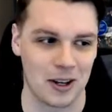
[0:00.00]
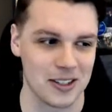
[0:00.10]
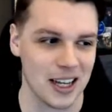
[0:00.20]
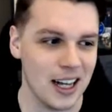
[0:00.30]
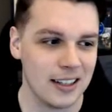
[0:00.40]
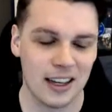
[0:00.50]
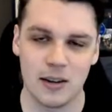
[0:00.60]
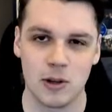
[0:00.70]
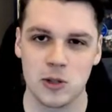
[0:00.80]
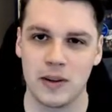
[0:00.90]
Because the
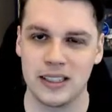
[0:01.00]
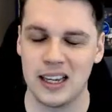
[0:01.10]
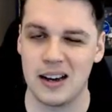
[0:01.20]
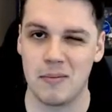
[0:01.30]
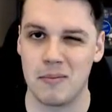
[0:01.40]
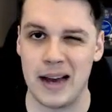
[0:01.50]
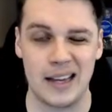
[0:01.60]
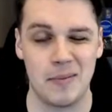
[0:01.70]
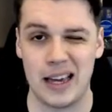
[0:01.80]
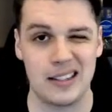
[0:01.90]
other ones was either
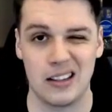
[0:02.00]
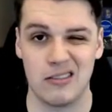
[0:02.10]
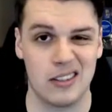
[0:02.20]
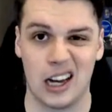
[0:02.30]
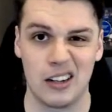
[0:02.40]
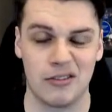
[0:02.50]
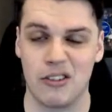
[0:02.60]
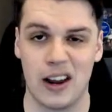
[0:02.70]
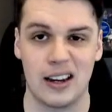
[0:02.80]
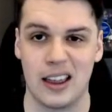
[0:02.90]
Mason kind of
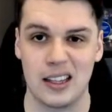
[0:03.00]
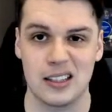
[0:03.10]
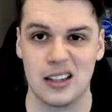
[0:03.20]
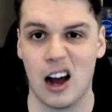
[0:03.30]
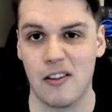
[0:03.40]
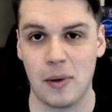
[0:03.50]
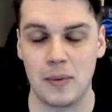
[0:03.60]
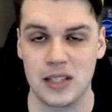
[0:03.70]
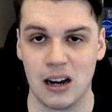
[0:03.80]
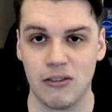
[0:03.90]
creating things half by
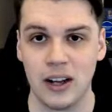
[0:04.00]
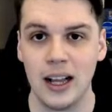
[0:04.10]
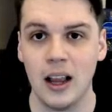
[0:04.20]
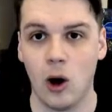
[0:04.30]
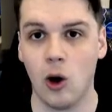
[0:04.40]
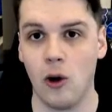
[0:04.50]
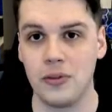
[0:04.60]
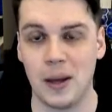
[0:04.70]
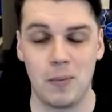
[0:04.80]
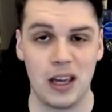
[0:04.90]
himself, or
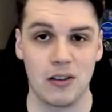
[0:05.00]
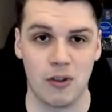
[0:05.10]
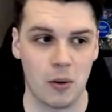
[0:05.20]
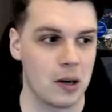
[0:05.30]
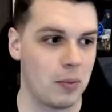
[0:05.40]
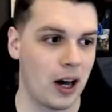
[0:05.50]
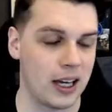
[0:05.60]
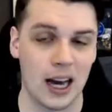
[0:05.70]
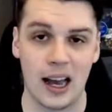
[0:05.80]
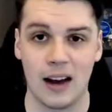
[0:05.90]
them being ruined by
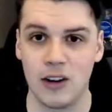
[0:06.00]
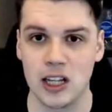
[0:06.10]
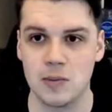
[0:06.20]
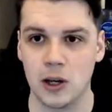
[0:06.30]
Kai Havertz.